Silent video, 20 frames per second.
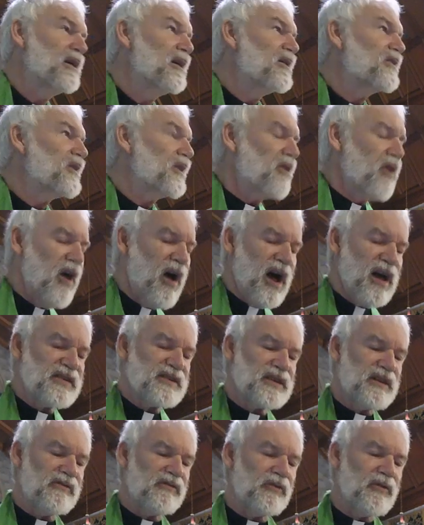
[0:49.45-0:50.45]
The
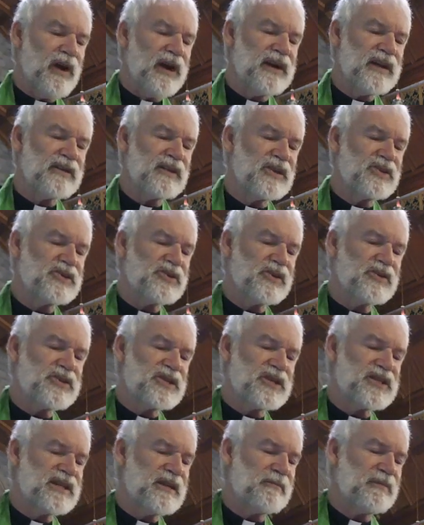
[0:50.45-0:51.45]
cost of running the church
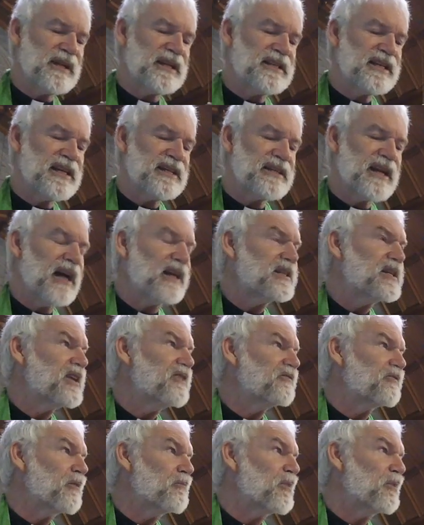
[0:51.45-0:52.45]
is simply deducted
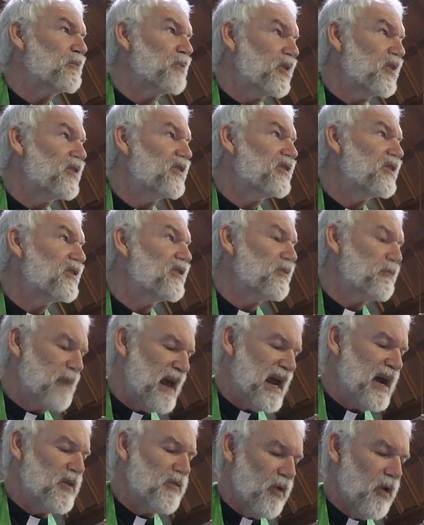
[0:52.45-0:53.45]
from a person's
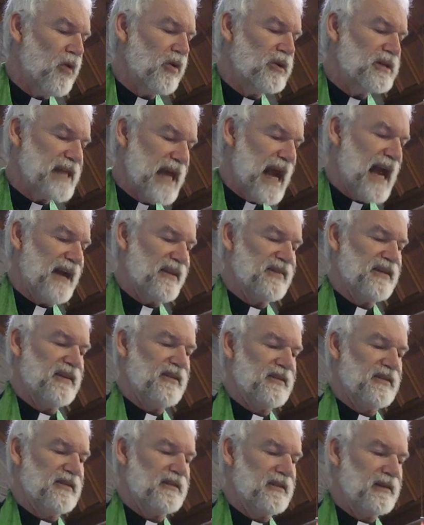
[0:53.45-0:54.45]
payroll
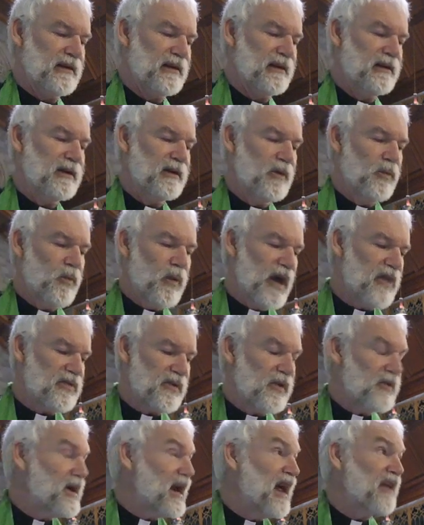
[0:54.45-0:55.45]
taxes,
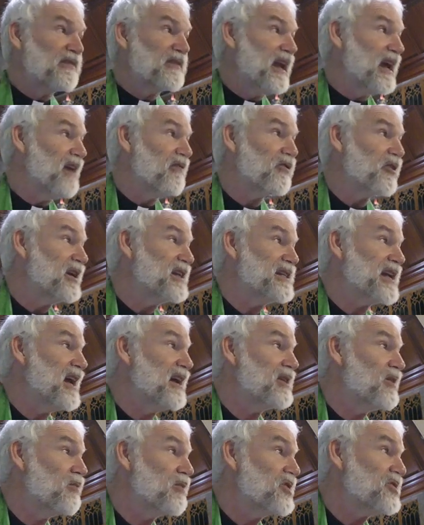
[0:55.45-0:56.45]
whether or not they ever
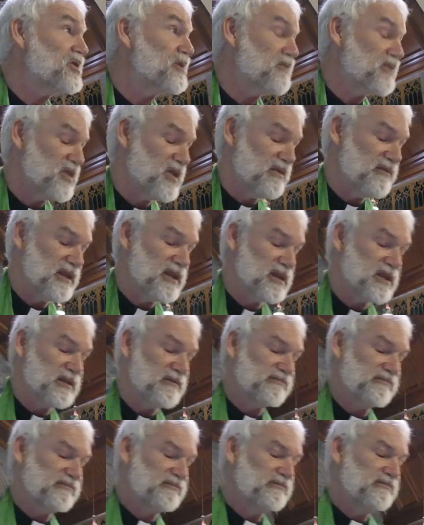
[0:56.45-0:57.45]
attend a worship service.
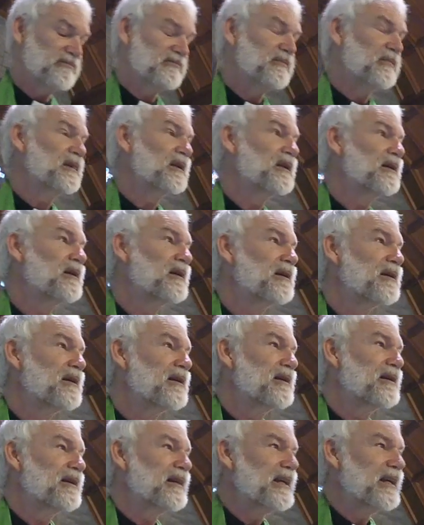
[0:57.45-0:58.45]

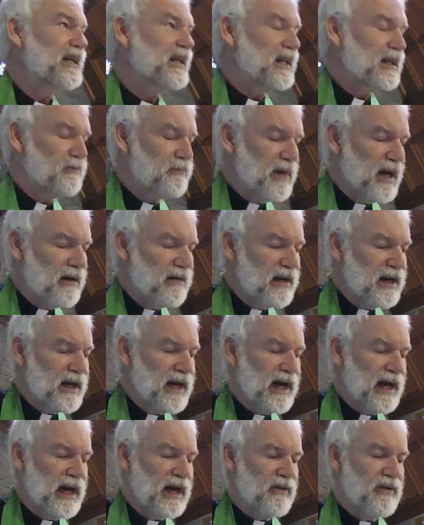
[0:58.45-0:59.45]
In
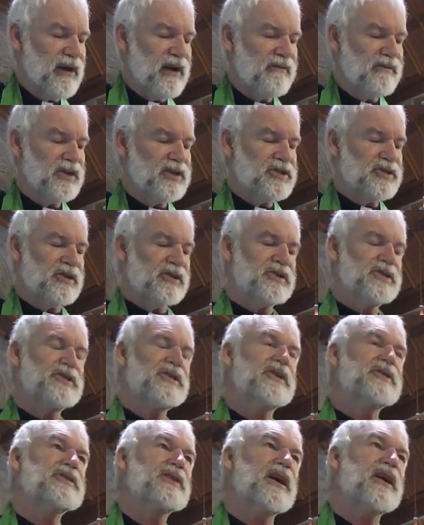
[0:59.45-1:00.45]
America, however,
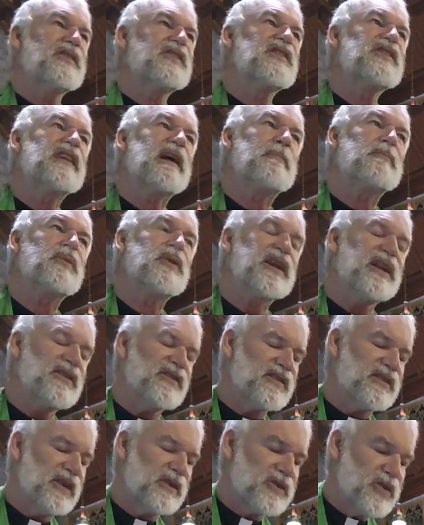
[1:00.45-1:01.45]
churches are separate
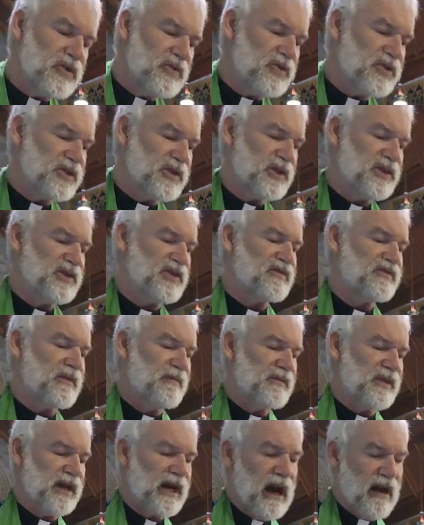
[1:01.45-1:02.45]
institutions
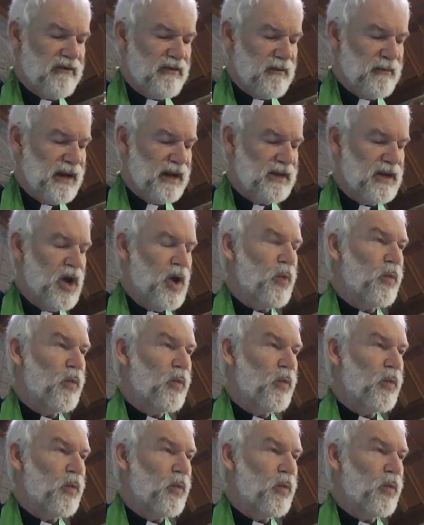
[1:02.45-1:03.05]
from the government.